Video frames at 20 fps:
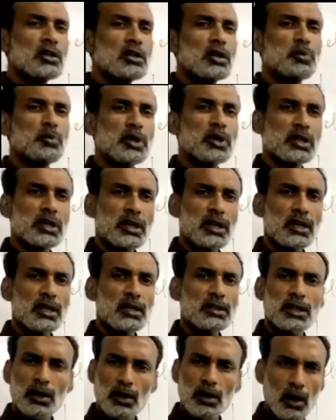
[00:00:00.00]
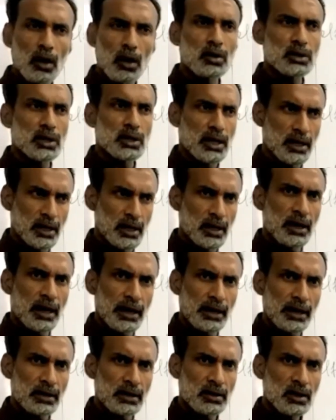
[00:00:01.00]
The particles are closer here,
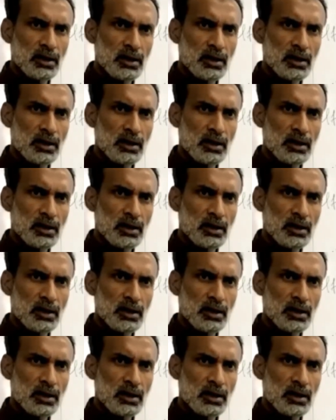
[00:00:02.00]
right?